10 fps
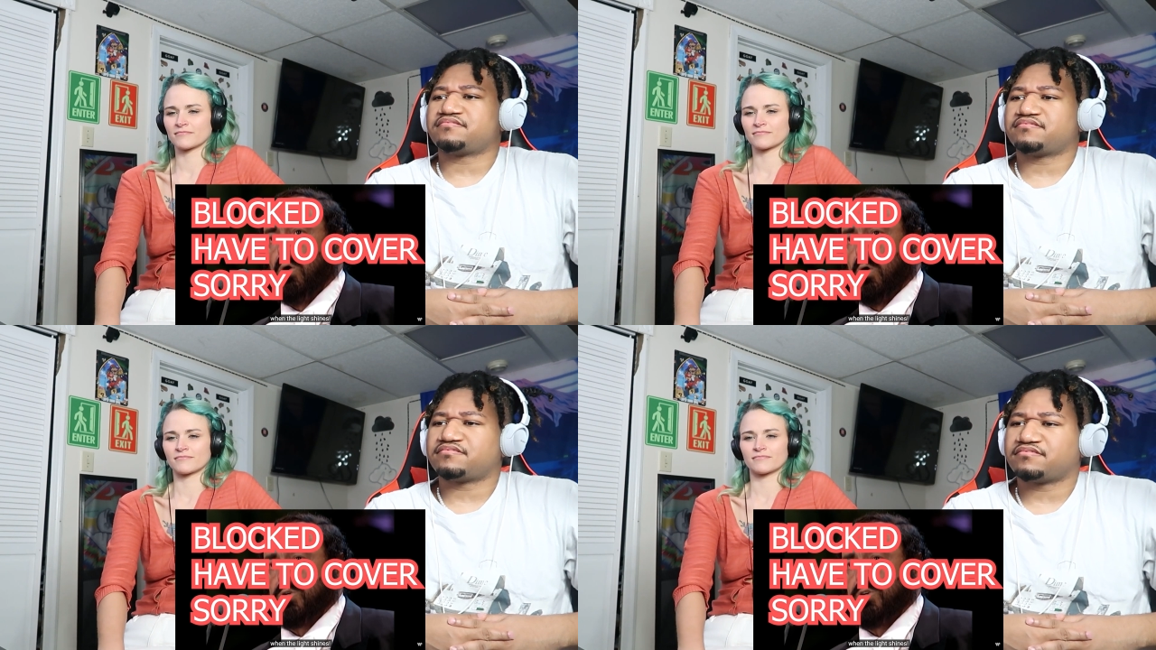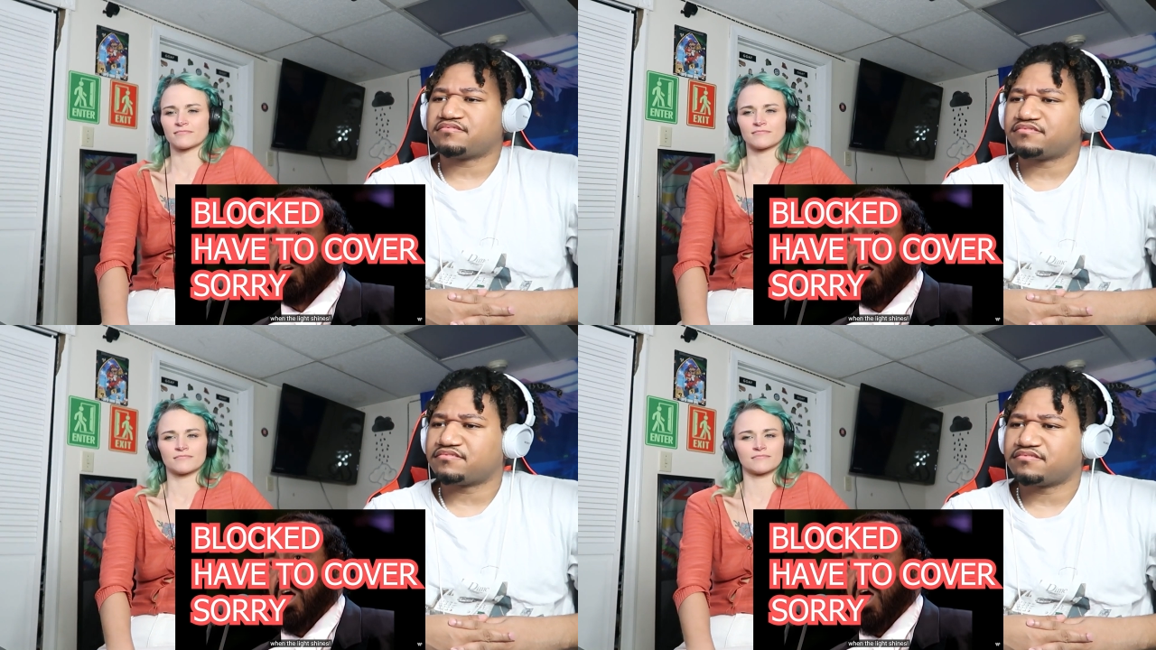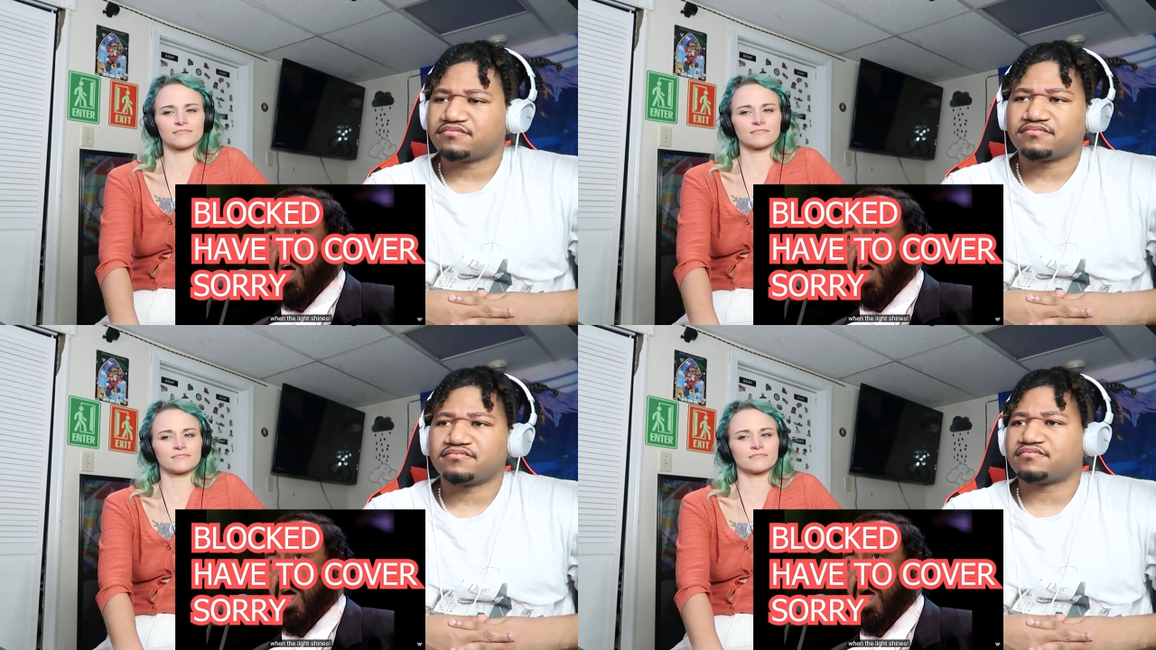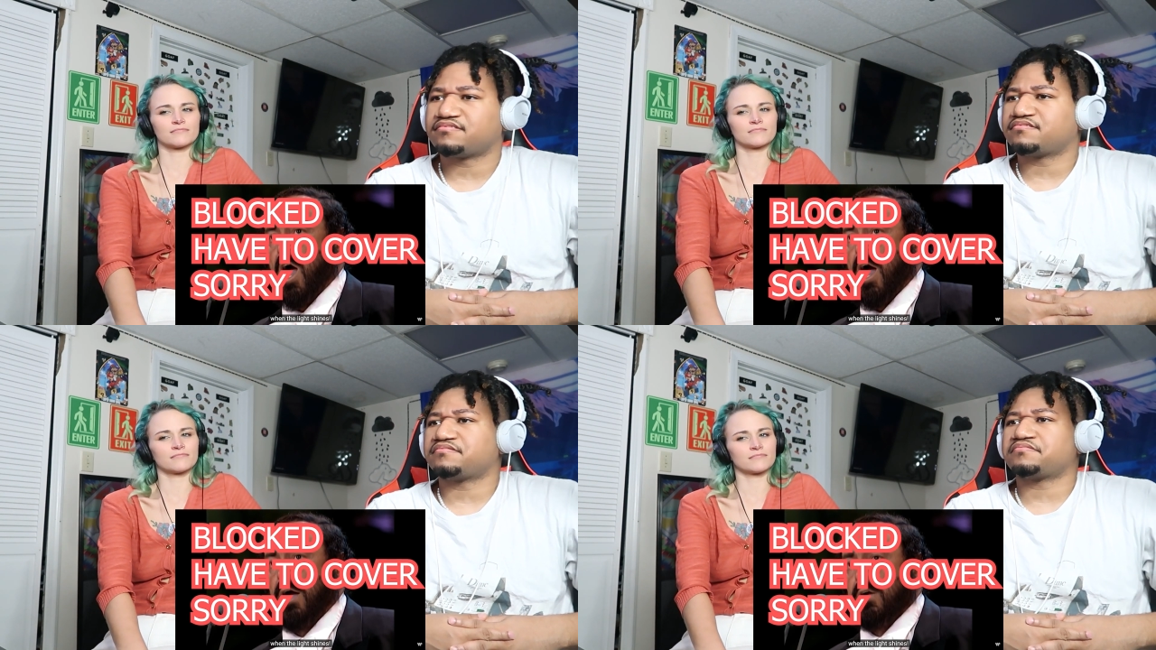
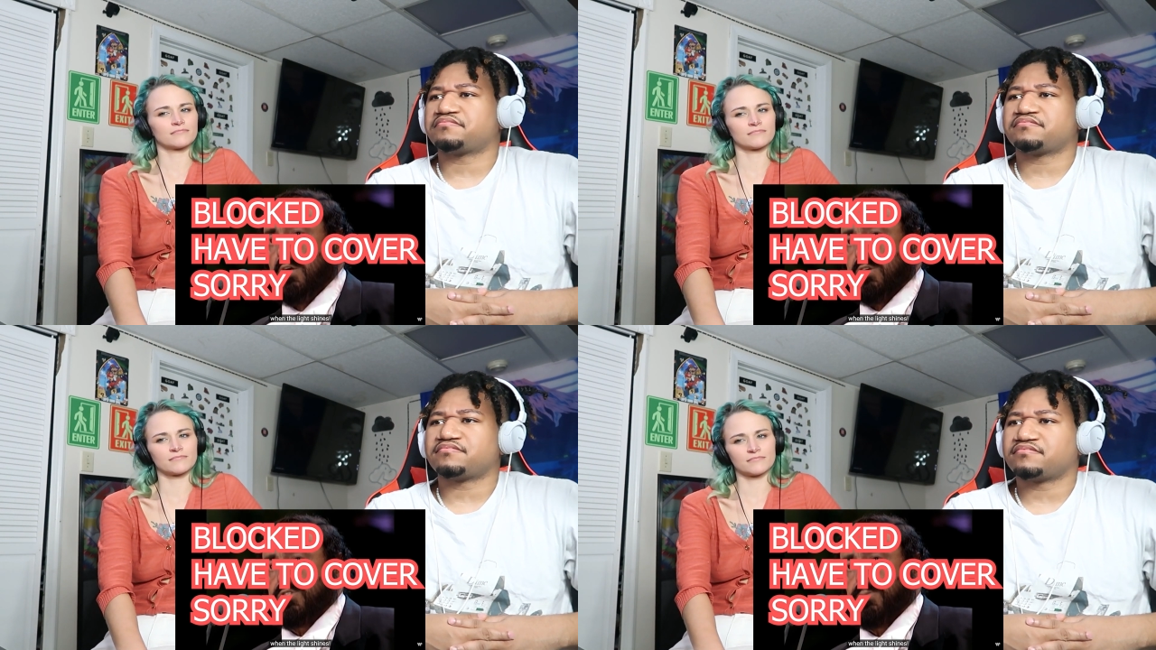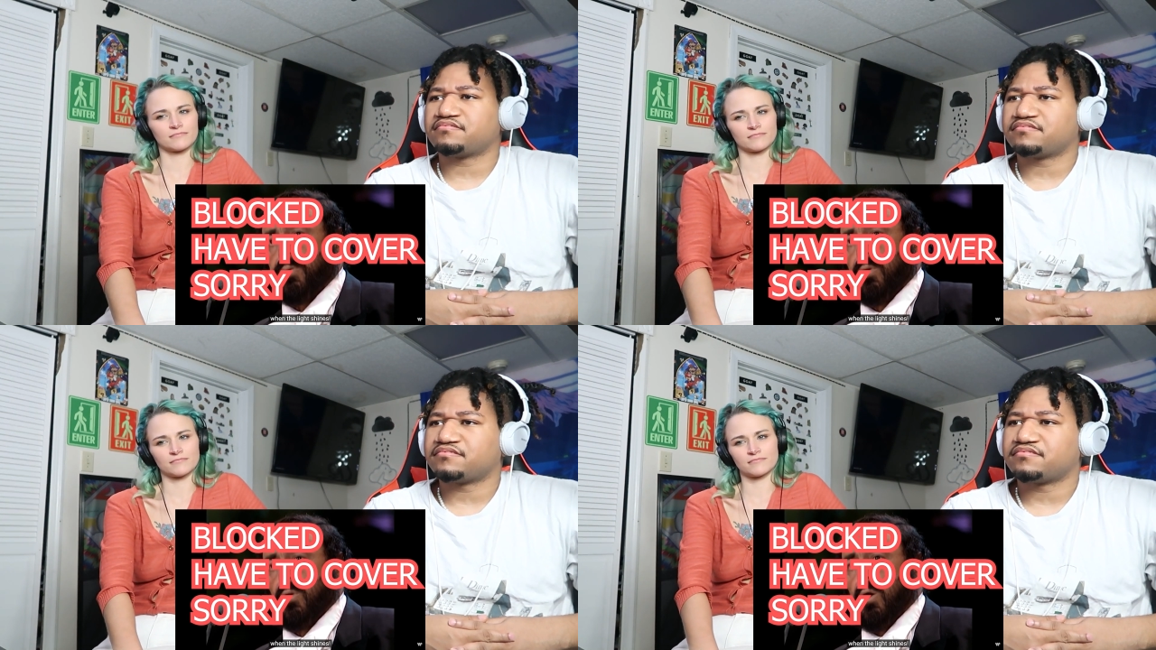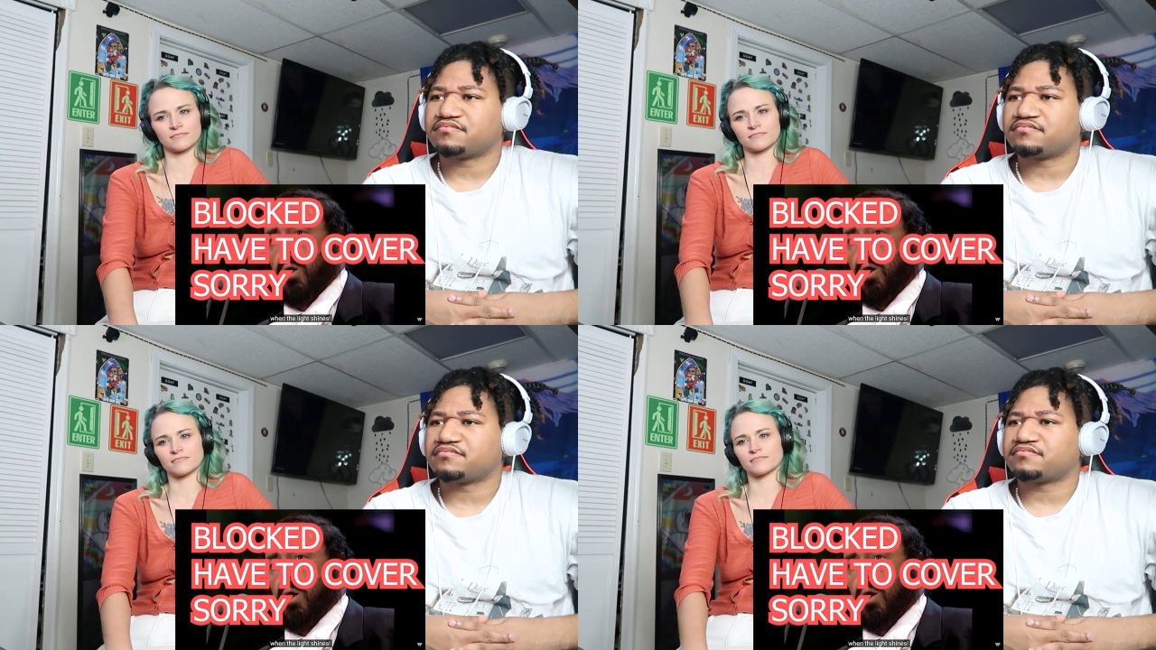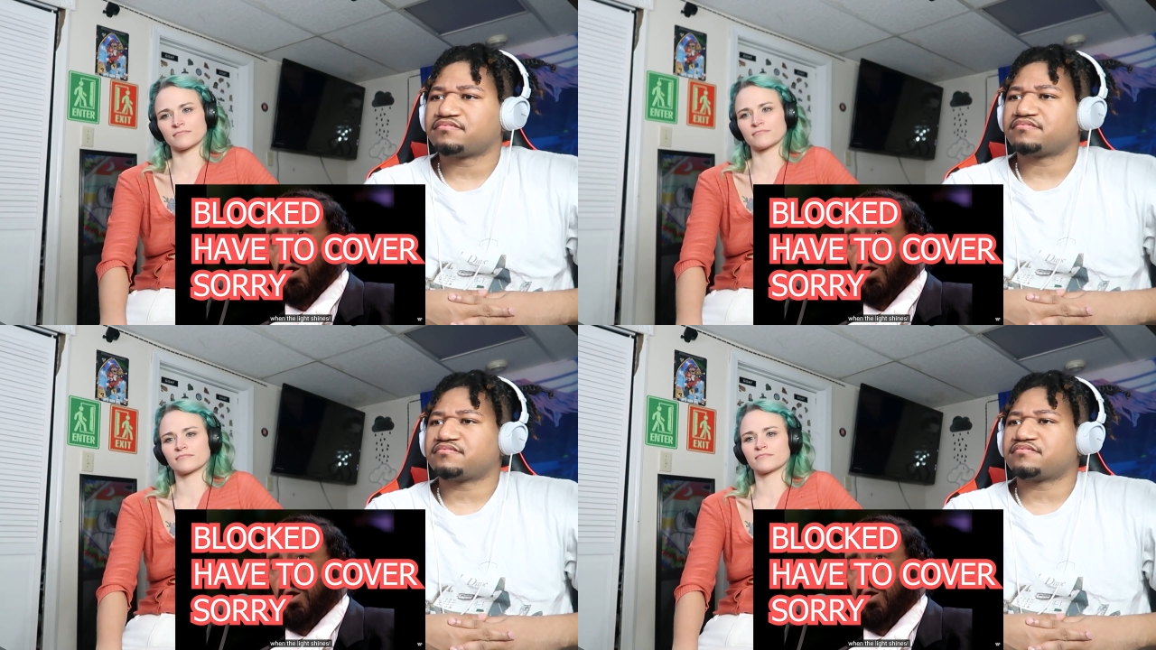
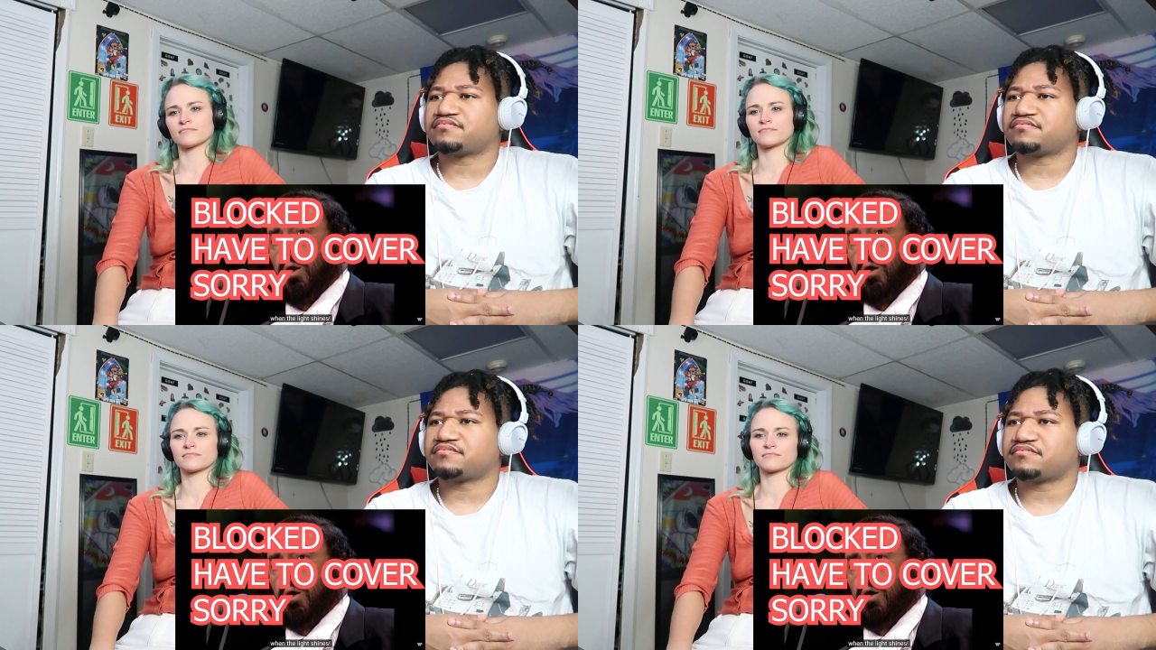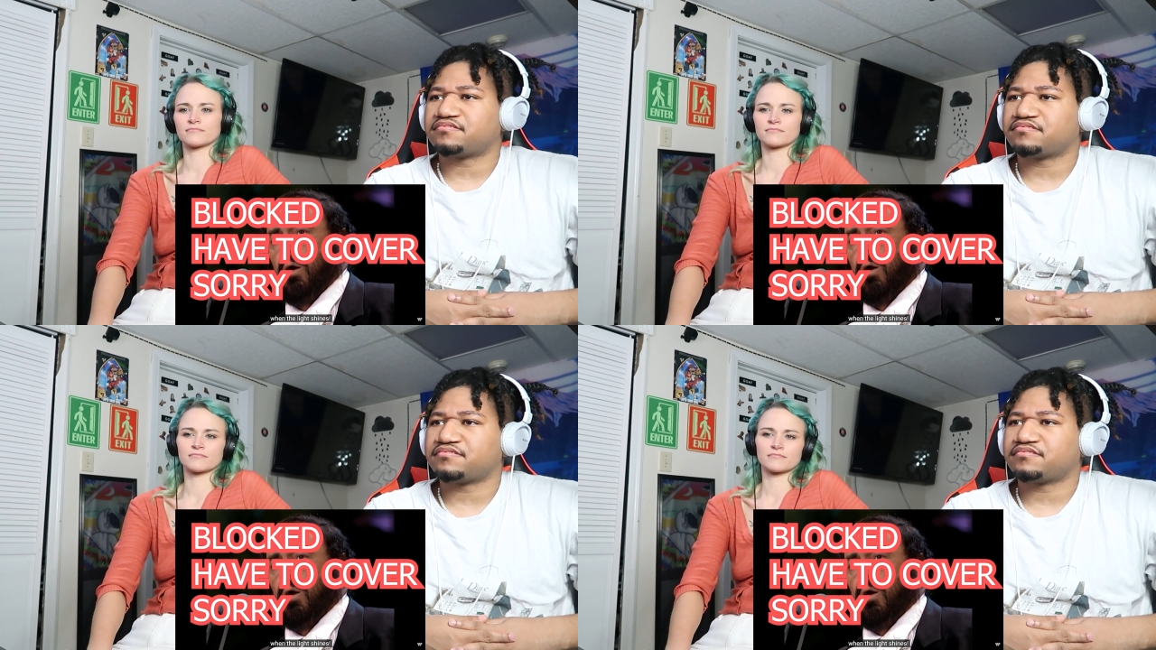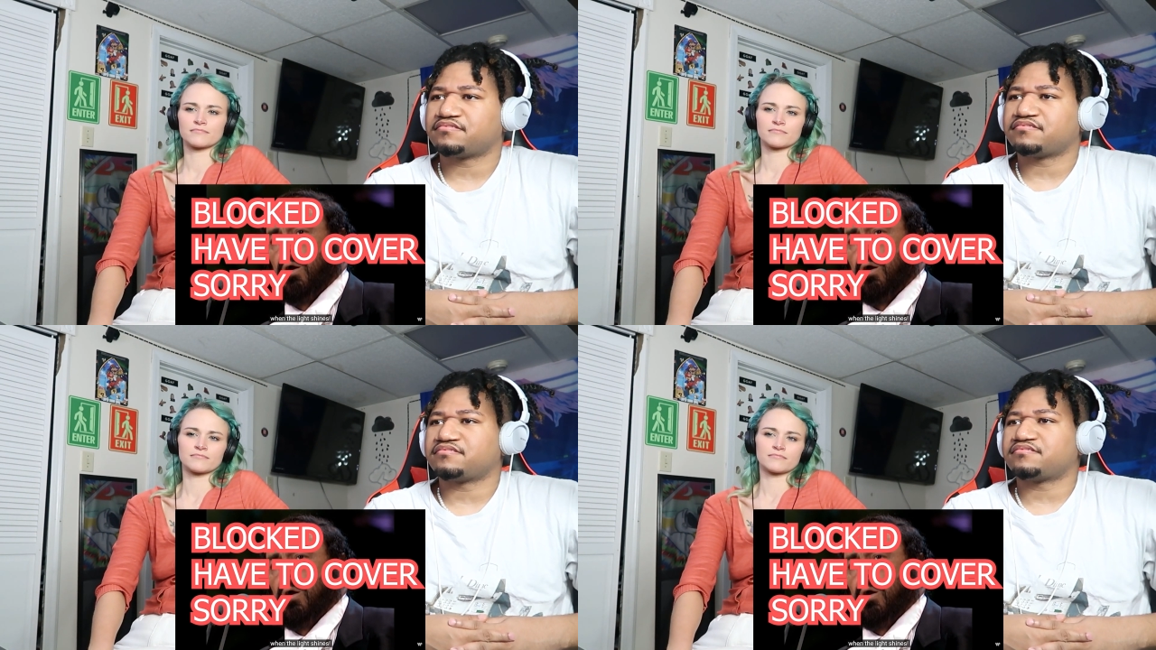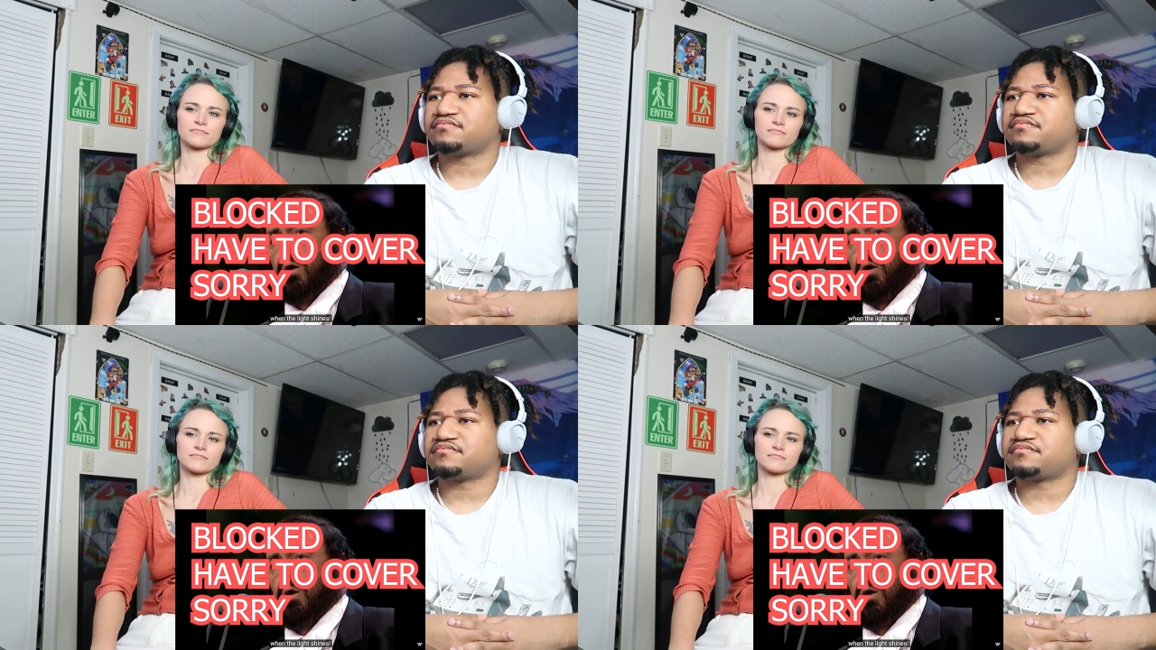[no speech]